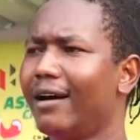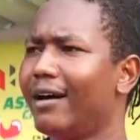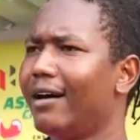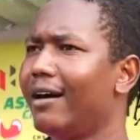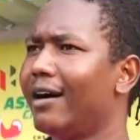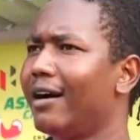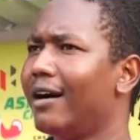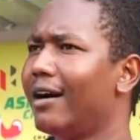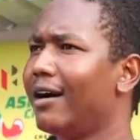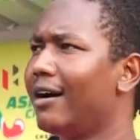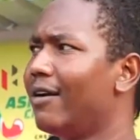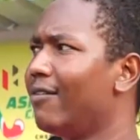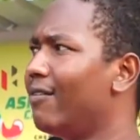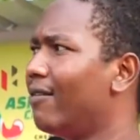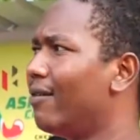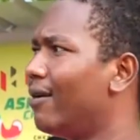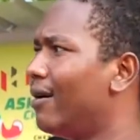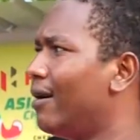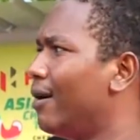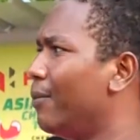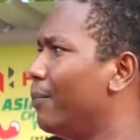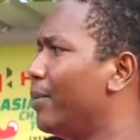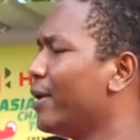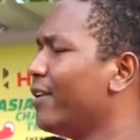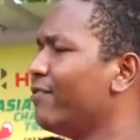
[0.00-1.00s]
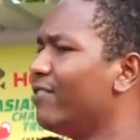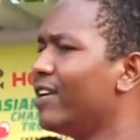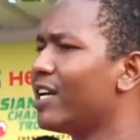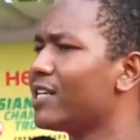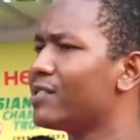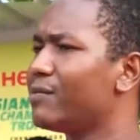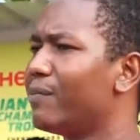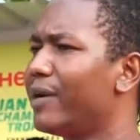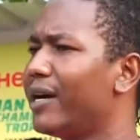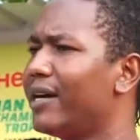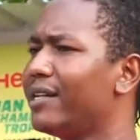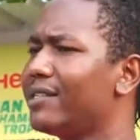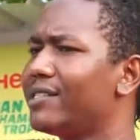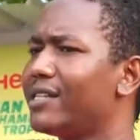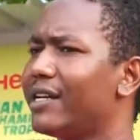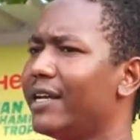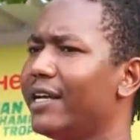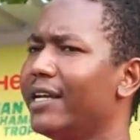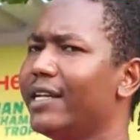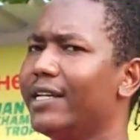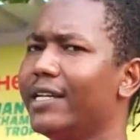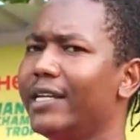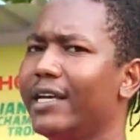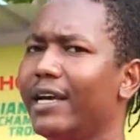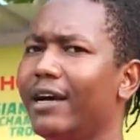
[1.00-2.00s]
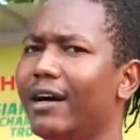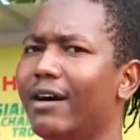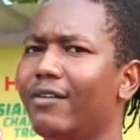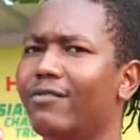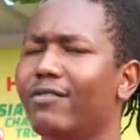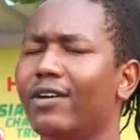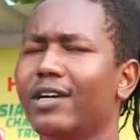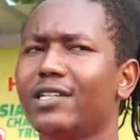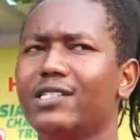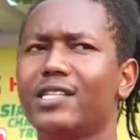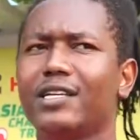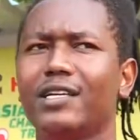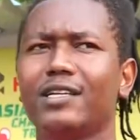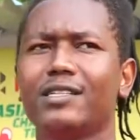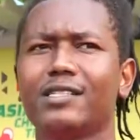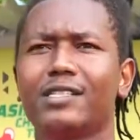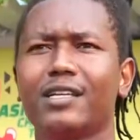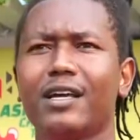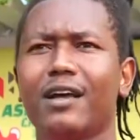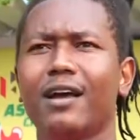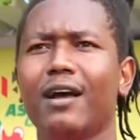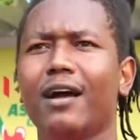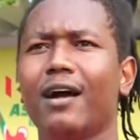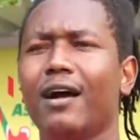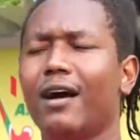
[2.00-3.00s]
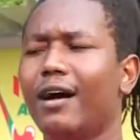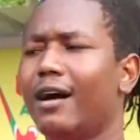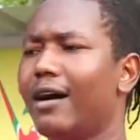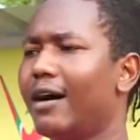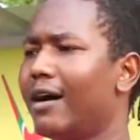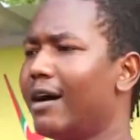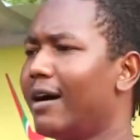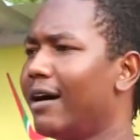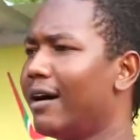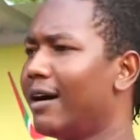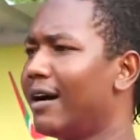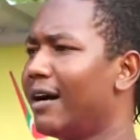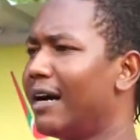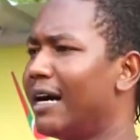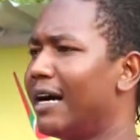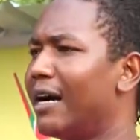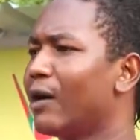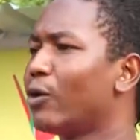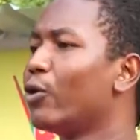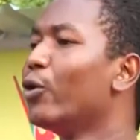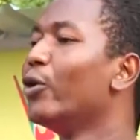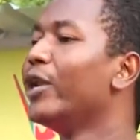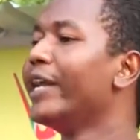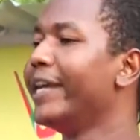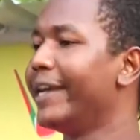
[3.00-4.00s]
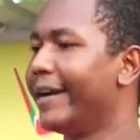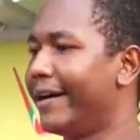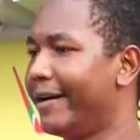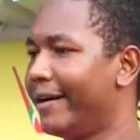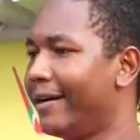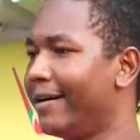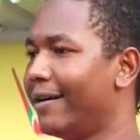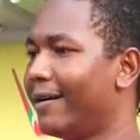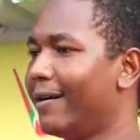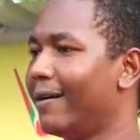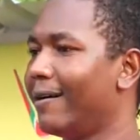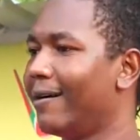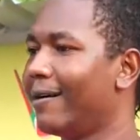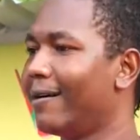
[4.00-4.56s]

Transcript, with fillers: Uh, previous match India versus uh, Korea.